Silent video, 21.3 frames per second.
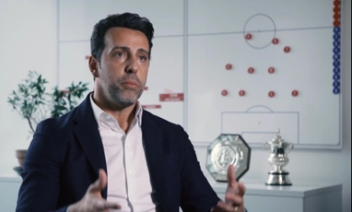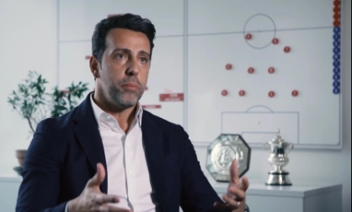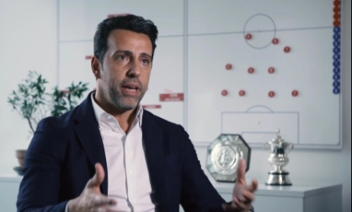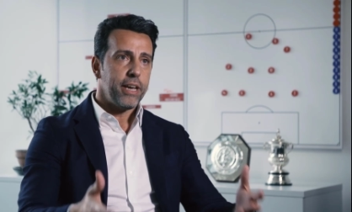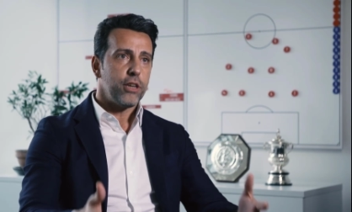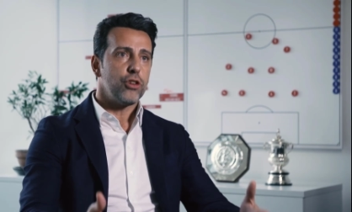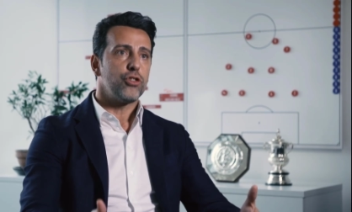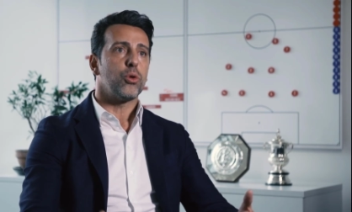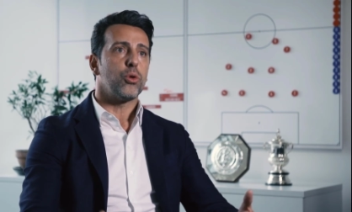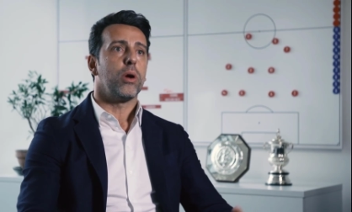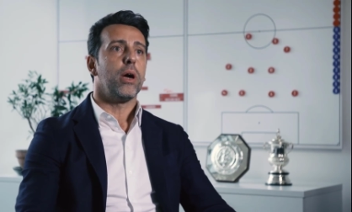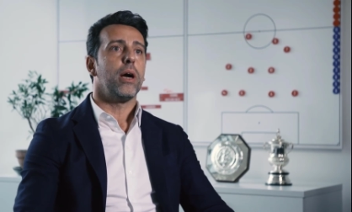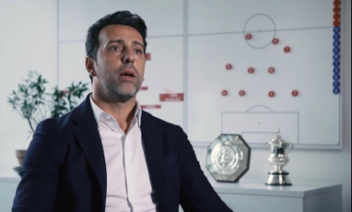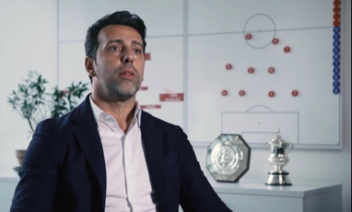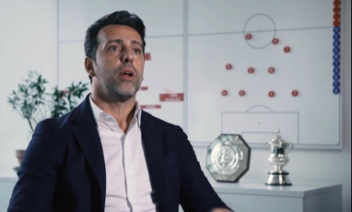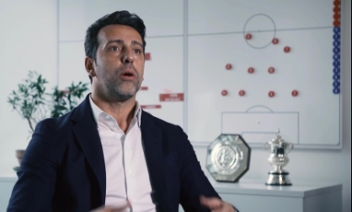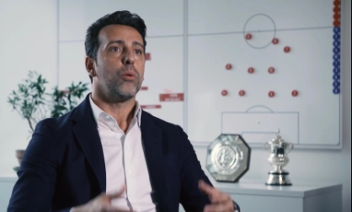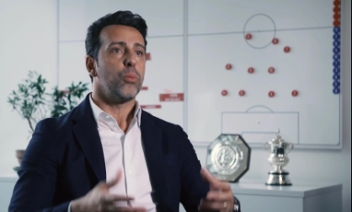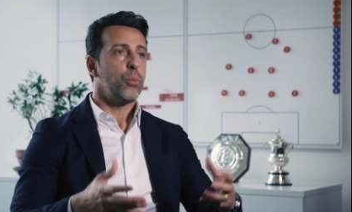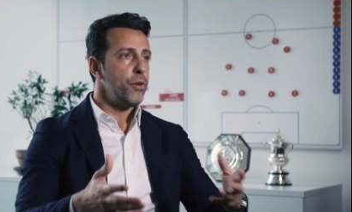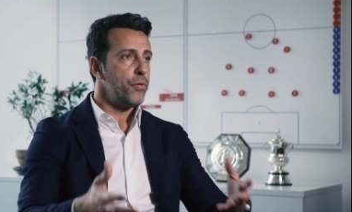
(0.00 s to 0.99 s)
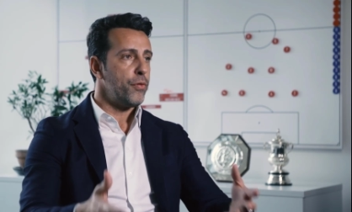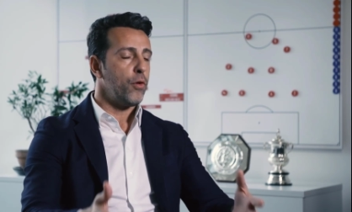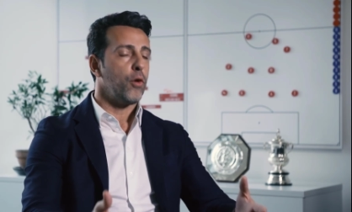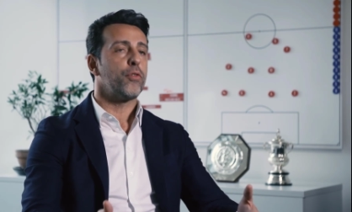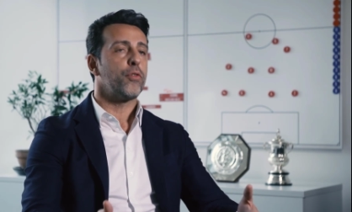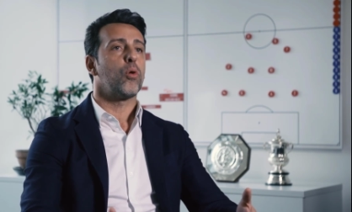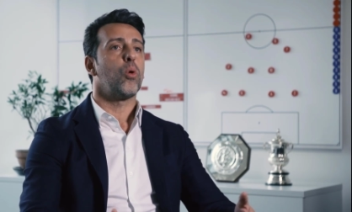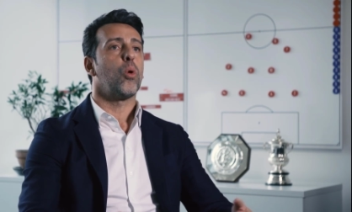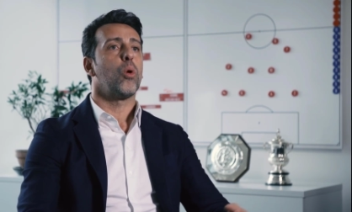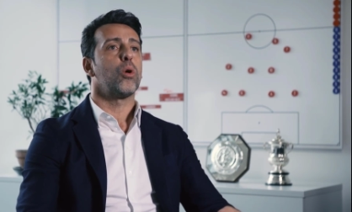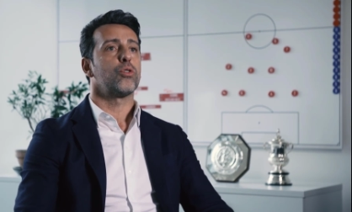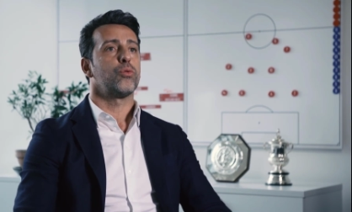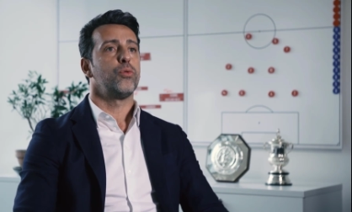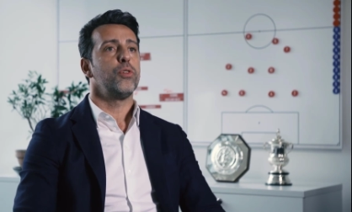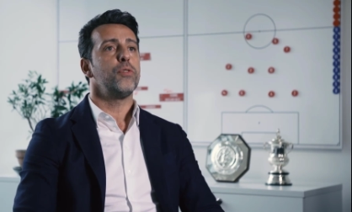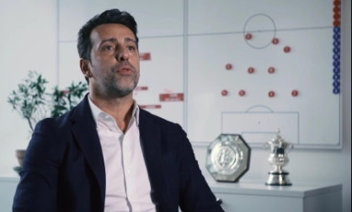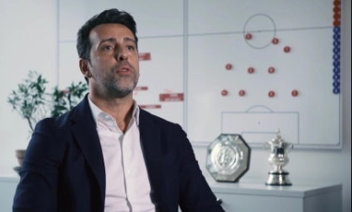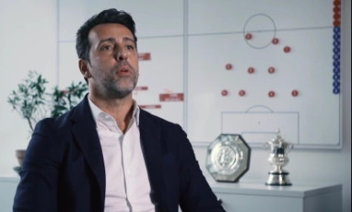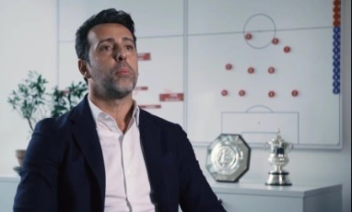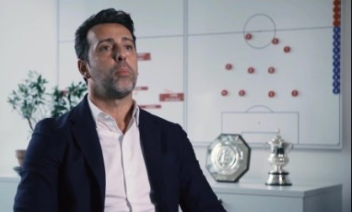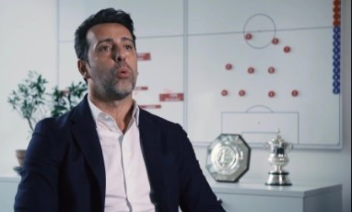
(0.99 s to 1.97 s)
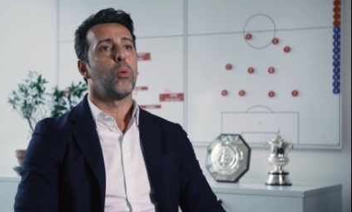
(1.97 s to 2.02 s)
make together with, of course,
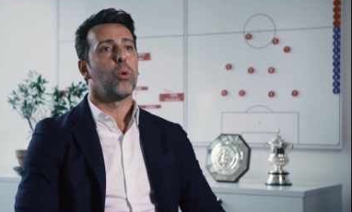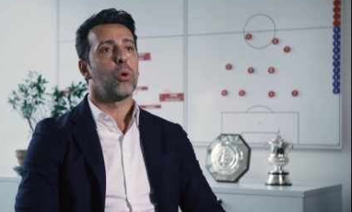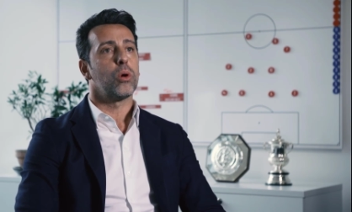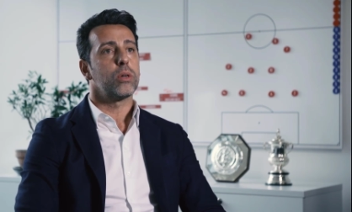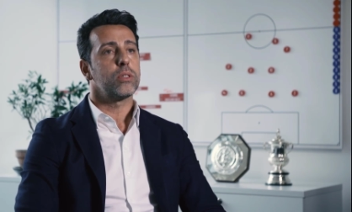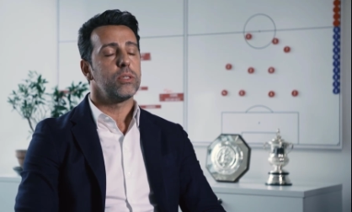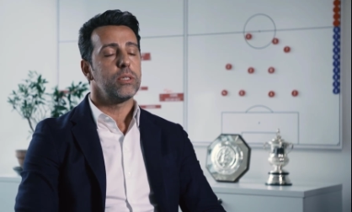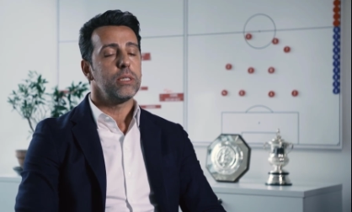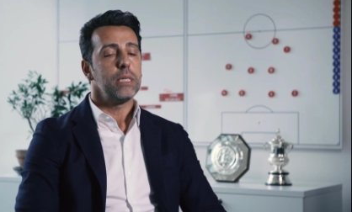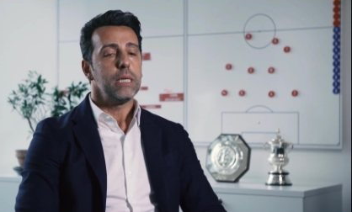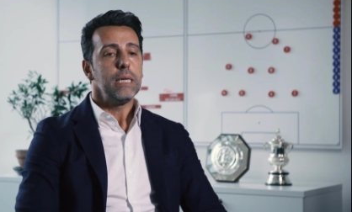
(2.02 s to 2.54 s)
with the board